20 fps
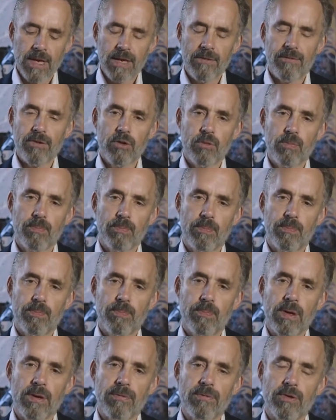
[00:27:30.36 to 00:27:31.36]
if
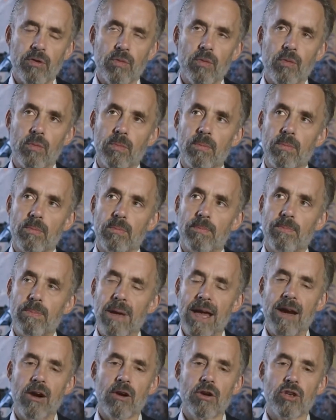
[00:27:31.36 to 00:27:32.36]
you
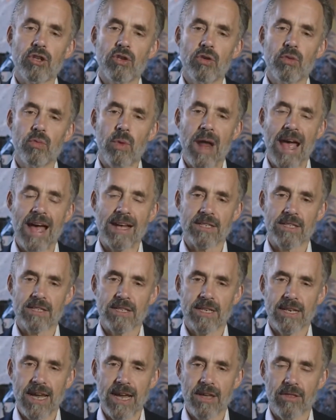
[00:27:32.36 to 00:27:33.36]
pair two rats
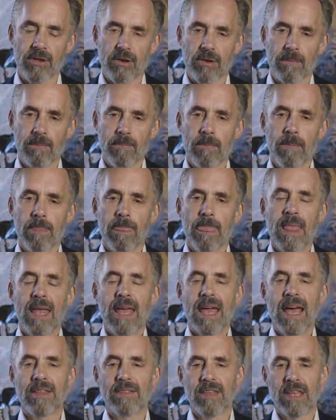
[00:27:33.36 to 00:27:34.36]
together
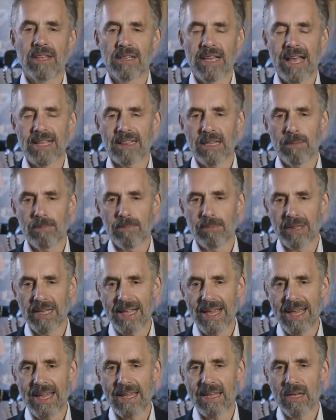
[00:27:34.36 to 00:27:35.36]
and then let them
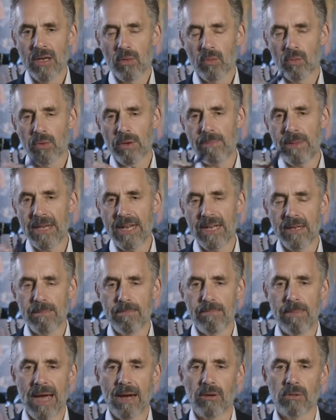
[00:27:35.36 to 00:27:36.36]
play
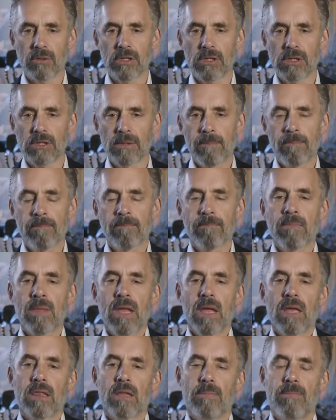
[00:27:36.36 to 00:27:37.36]
repeated bouts,
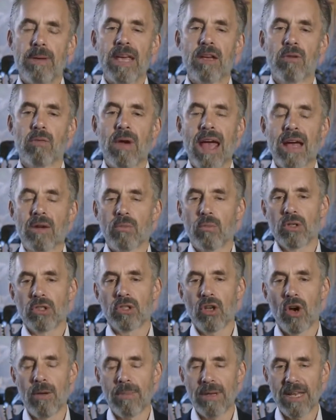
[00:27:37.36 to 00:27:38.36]
the big rat will
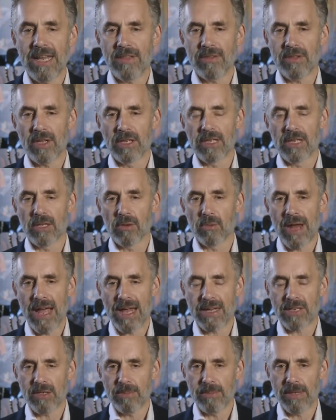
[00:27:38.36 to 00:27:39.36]
dominate the little
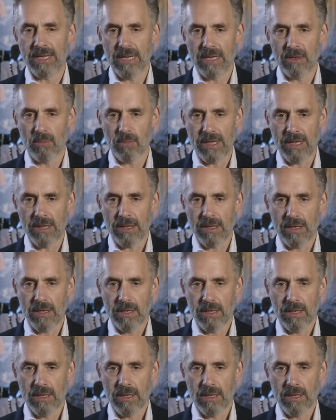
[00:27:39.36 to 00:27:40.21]
rat to begin with